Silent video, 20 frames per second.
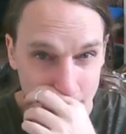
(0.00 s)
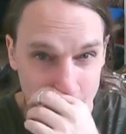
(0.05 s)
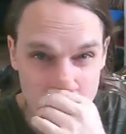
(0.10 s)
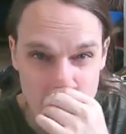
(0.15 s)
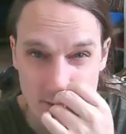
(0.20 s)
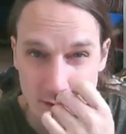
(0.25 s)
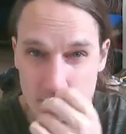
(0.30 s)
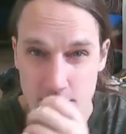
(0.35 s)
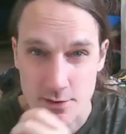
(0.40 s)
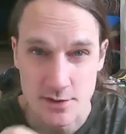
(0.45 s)

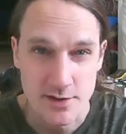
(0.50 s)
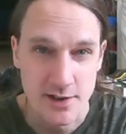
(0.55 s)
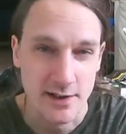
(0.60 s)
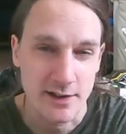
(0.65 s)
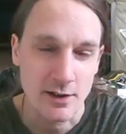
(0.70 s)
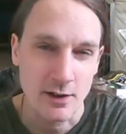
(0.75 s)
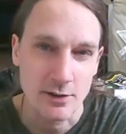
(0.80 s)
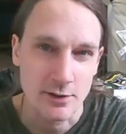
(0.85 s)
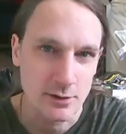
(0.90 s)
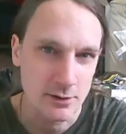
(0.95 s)
this video's getting
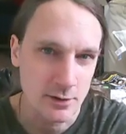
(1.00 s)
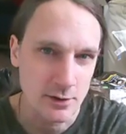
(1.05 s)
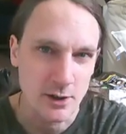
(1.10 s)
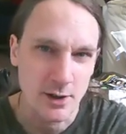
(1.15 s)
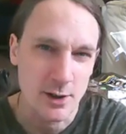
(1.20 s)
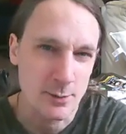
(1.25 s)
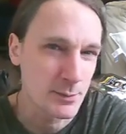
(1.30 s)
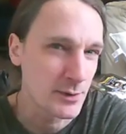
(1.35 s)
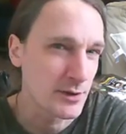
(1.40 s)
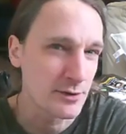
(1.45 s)
kind of long,
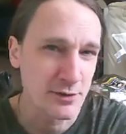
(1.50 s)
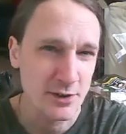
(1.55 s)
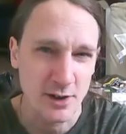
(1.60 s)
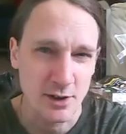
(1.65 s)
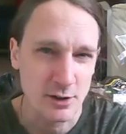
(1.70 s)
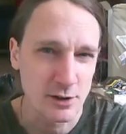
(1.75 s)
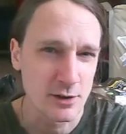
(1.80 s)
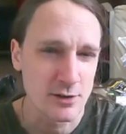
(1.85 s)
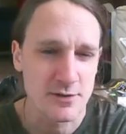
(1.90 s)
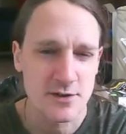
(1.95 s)
and I'm gonna
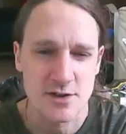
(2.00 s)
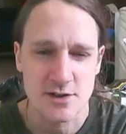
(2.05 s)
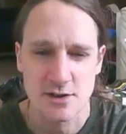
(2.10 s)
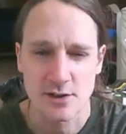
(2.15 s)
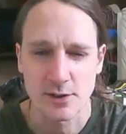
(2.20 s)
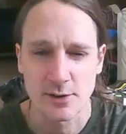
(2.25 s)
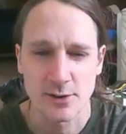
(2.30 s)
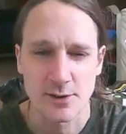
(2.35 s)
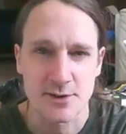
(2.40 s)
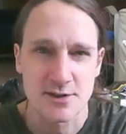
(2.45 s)
fuck off. So
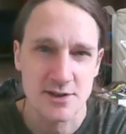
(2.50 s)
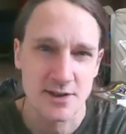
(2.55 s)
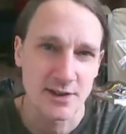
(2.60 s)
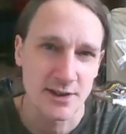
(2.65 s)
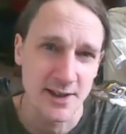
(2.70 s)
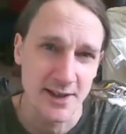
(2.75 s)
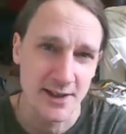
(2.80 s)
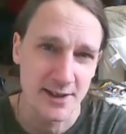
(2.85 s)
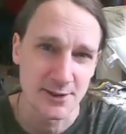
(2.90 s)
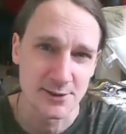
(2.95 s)
I'll see you
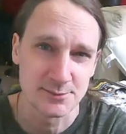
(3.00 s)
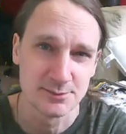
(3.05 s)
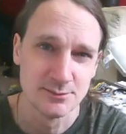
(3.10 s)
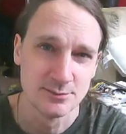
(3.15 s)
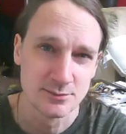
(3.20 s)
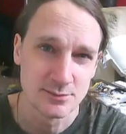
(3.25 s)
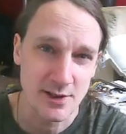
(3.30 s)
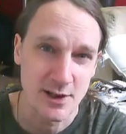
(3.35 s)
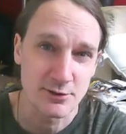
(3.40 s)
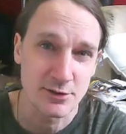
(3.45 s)
later.
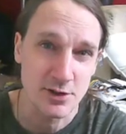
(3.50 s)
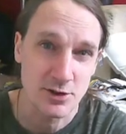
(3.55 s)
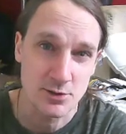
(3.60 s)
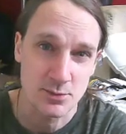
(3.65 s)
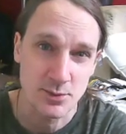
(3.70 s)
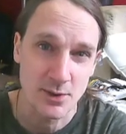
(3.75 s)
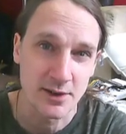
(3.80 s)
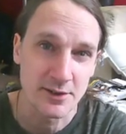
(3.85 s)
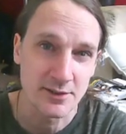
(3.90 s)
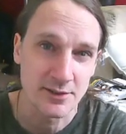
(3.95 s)
Have a
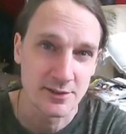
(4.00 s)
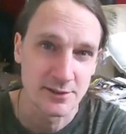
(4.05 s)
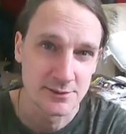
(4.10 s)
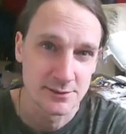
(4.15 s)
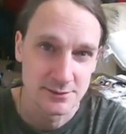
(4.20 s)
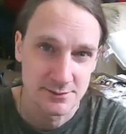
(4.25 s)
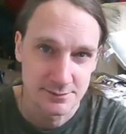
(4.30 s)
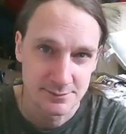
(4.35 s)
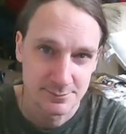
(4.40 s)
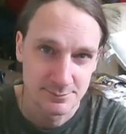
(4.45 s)
good one.
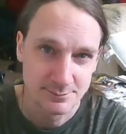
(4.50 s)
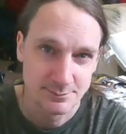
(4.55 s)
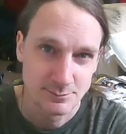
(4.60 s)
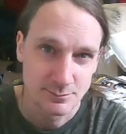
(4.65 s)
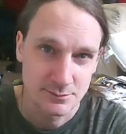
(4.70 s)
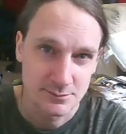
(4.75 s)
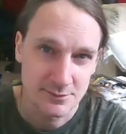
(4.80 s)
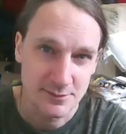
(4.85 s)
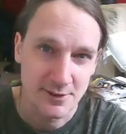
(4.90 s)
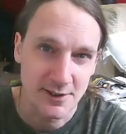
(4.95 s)

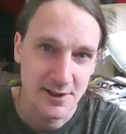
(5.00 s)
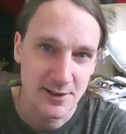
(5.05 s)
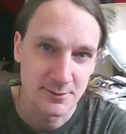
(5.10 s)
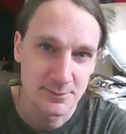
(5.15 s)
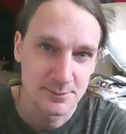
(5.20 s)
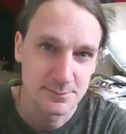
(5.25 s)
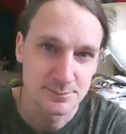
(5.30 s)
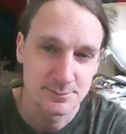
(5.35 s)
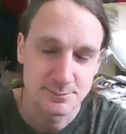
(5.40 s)
Right.